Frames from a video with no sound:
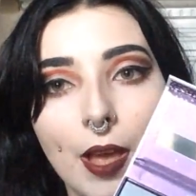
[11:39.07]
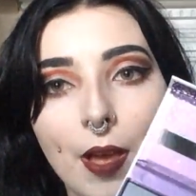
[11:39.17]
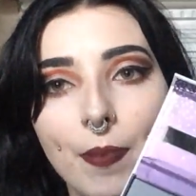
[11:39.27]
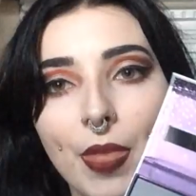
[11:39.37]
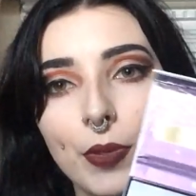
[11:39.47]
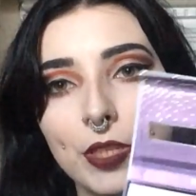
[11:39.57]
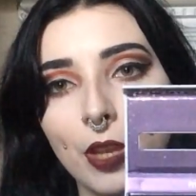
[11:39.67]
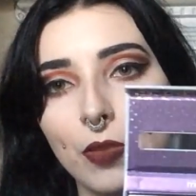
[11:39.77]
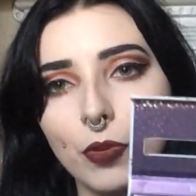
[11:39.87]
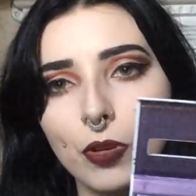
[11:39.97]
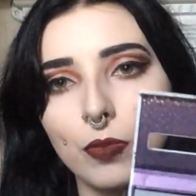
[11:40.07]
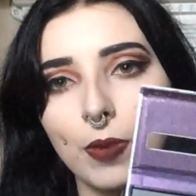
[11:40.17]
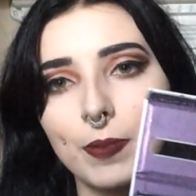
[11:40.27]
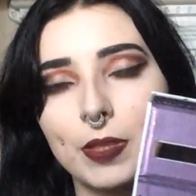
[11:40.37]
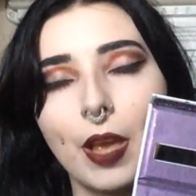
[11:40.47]
Um, there was another one on the
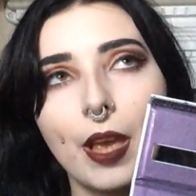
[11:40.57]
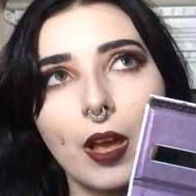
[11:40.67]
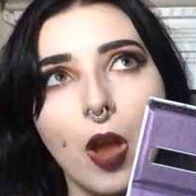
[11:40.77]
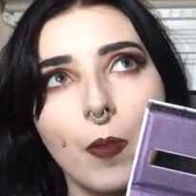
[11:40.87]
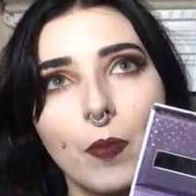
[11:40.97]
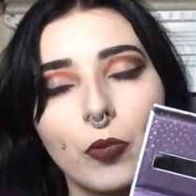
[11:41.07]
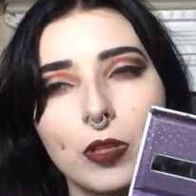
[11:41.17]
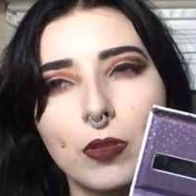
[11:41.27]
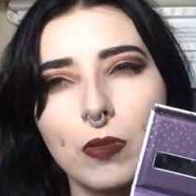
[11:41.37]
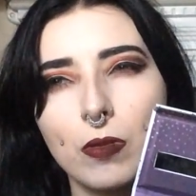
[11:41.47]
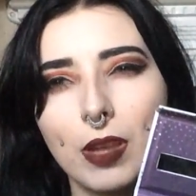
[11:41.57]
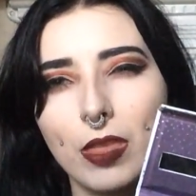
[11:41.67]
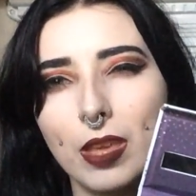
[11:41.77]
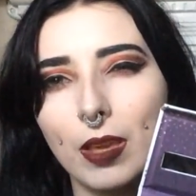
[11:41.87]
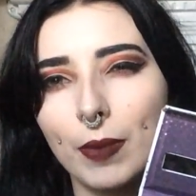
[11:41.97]
website, I can't remember what it's called,
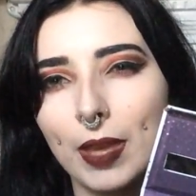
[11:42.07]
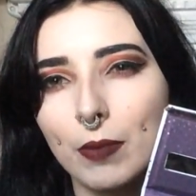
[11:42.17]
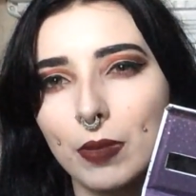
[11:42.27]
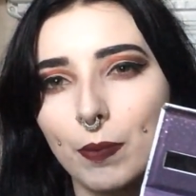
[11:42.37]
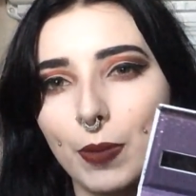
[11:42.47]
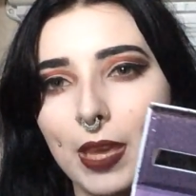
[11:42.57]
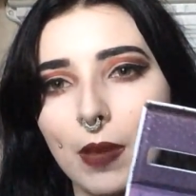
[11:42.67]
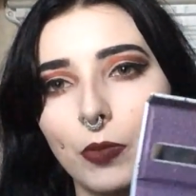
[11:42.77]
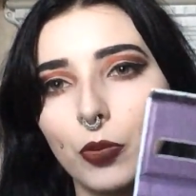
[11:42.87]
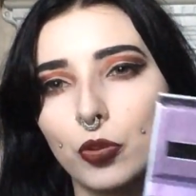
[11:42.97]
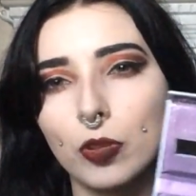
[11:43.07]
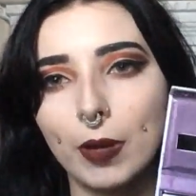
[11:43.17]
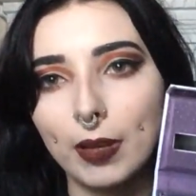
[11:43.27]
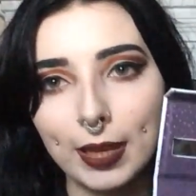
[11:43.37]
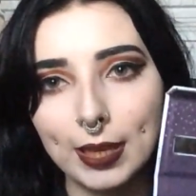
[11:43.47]
I think it began with a B, I'm not sure,
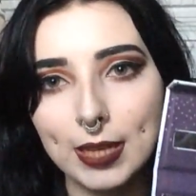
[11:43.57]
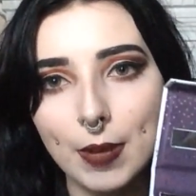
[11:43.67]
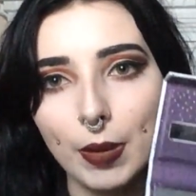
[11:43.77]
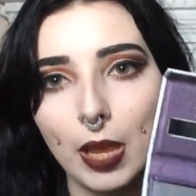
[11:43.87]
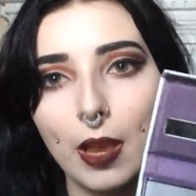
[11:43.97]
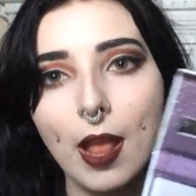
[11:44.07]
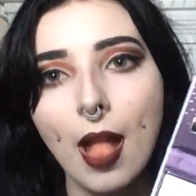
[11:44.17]
but I'll link it down below.